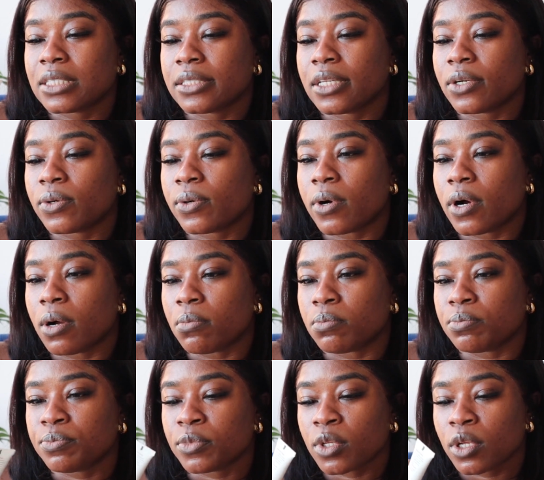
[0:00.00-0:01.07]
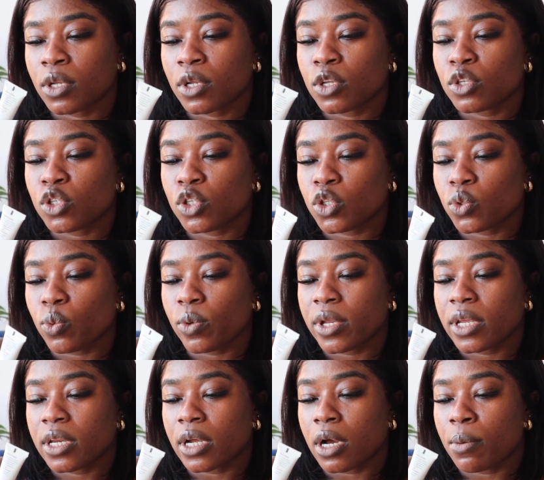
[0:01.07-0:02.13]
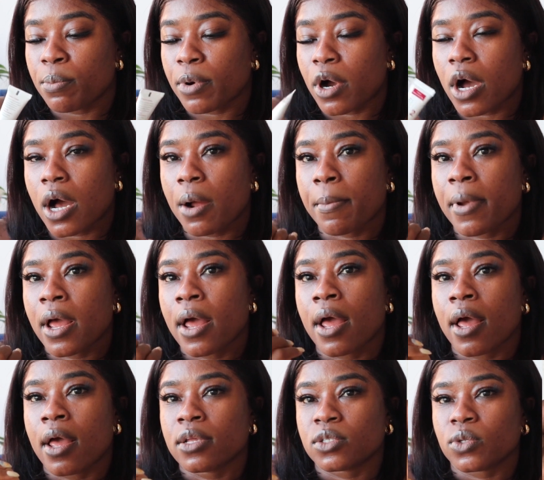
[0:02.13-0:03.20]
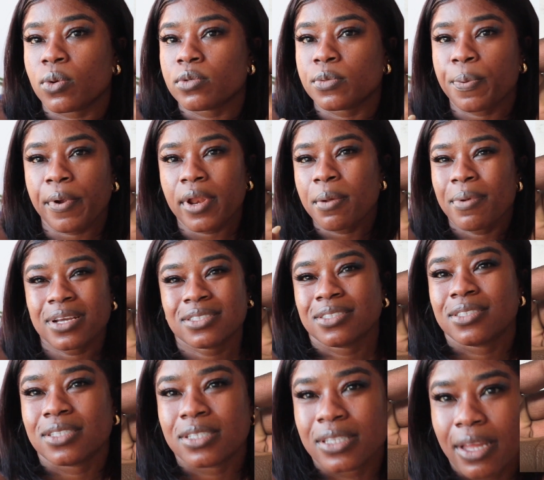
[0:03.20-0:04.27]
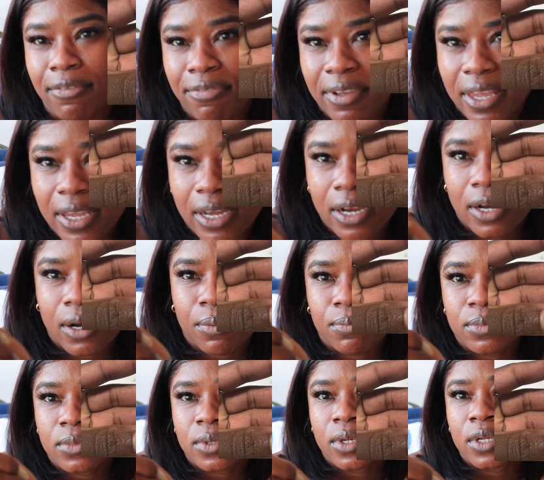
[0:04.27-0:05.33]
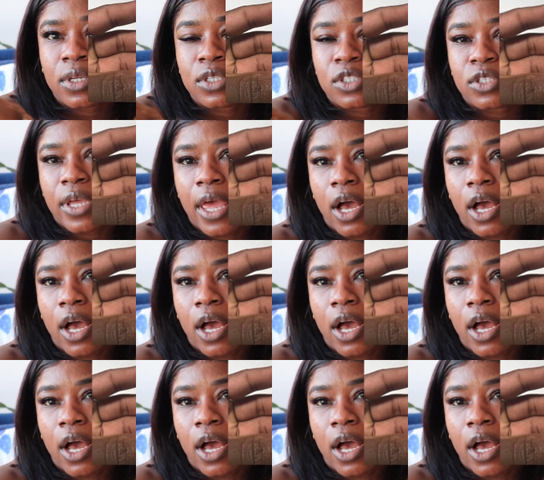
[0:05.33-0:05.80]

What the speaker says: this little soothing balm, so it was pretty much just nothing to